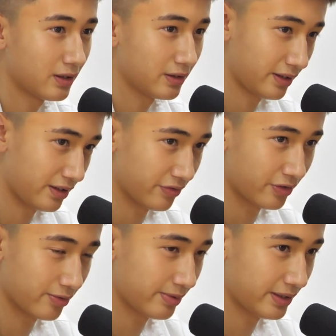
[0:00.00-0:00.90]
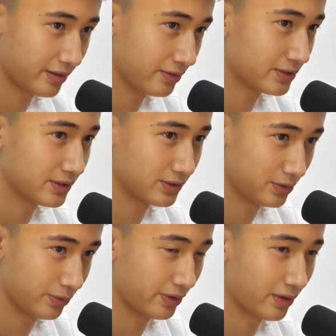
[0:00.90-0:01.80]
Like, if everybody else is
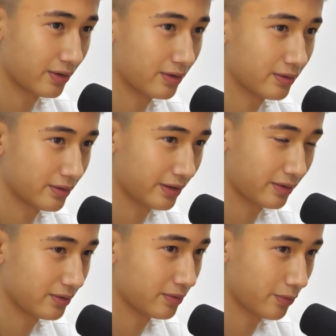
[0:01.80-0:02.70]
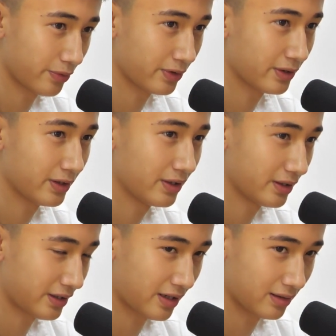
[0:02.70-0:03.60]
doing like work, it
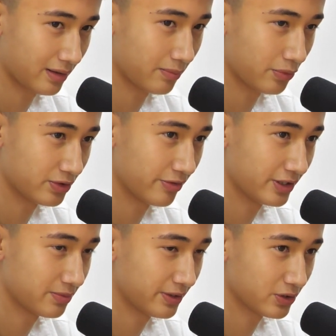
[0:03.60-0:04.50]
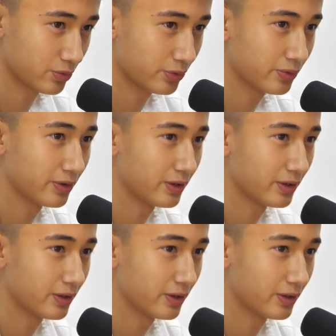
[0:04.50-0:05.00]
kind of like motivates me as well.